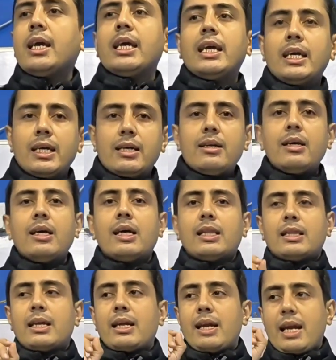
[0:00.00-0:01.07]
Here,
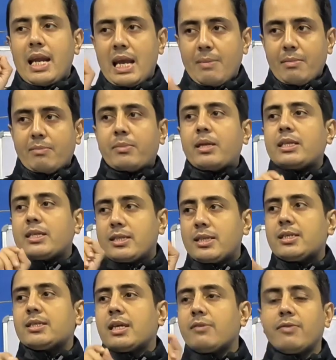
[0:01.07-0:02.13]
the name of the
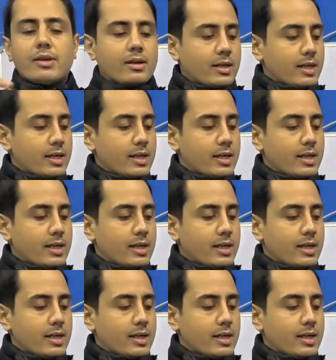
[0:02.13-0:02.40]
researcher is given.